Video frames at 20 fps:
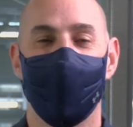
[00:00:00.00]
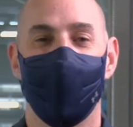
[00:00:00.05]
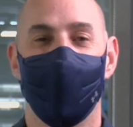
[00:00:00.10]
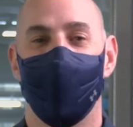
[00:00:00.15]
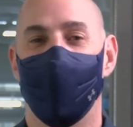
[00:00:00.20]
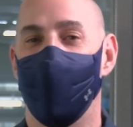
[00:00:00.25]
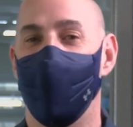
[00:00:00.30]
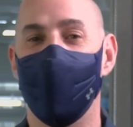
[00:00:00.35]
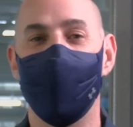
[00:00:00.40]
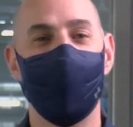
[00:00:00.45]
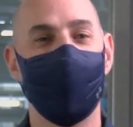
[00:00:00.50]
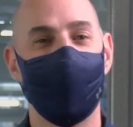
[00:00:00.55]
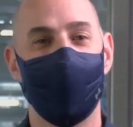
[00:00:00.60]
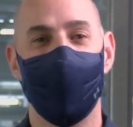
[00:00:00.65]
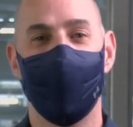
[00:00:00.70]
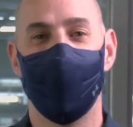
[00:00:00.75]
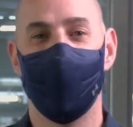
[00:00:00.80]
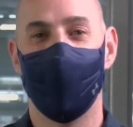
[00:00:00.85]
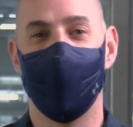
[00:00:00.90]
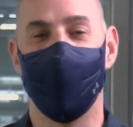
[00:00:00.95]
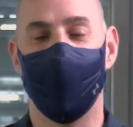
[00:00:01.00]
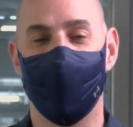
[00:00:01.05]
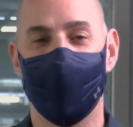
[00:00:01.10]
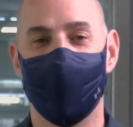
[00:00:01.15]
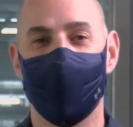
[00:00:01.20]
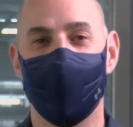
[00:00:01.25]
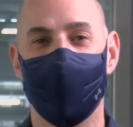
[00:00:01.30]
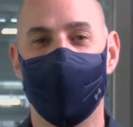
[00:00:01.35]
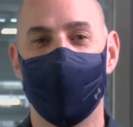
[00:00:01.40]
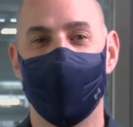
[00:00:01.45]
We're almost there,
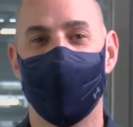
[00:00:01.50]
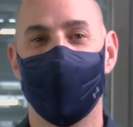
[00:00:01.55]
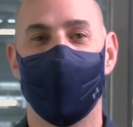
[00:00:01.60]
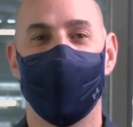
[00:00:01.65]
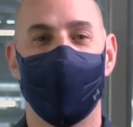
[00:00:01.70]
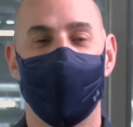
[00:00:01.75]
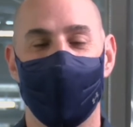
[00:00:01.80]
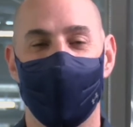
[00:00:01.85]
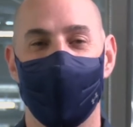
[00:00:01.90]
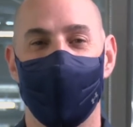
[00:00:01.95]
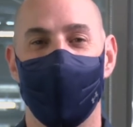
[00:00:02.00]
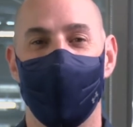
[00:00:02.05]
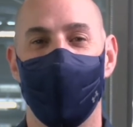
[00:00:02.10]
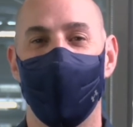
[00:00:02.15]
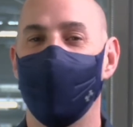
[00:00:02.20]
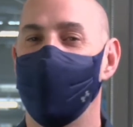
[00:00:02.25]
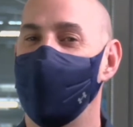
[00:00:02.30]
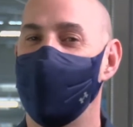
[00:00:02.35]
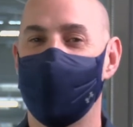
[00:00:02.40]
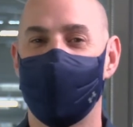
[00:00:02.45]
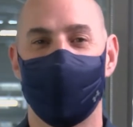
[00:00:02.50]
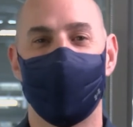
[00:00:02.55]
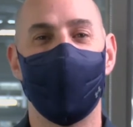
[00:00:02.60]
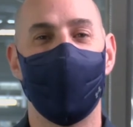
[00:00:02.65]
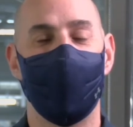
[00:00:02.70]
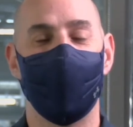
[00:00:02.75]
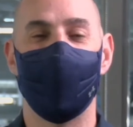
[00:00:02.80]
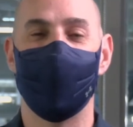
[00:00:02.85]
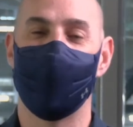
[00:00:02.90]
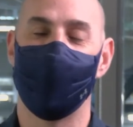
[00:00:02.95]
Thornton. Help us
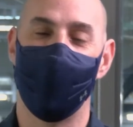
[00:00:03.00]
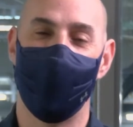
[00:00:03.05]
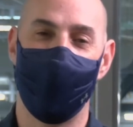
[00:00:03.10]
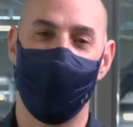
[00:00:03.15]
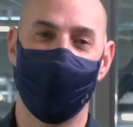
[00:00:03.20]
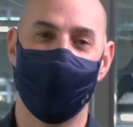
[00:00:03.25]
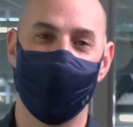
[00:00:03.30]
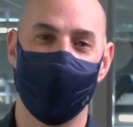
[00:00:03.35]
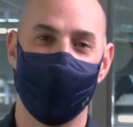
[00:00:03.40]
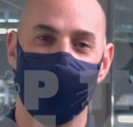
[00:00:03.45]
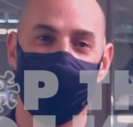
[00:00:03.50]
stop the spike.